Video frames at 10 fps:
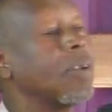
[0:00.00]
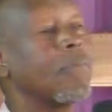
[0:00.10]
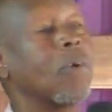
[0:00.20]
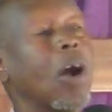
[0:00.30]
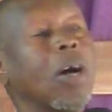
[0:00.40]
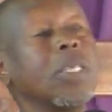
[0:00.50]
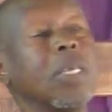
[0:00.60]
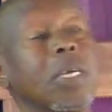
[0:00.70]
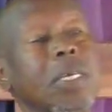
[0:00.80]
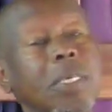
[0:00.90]
of
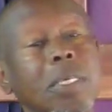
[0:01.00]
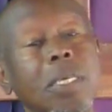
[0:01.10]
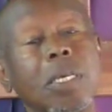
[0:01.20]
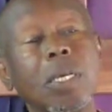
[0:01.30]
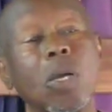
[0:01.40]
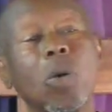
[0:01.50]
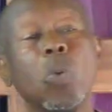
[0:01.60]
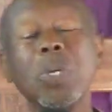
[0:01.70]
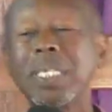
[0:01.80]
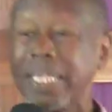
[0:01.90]
God,
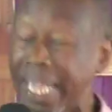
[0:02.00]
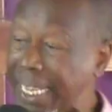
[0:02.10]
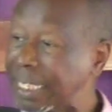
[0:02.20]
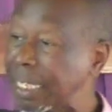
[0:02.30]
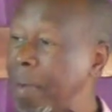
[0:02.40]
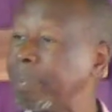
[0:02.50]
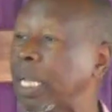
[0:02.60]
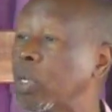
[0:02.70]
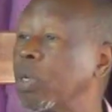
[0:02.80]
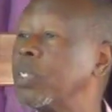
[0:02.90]
which raised up the
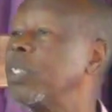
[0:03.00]
Lord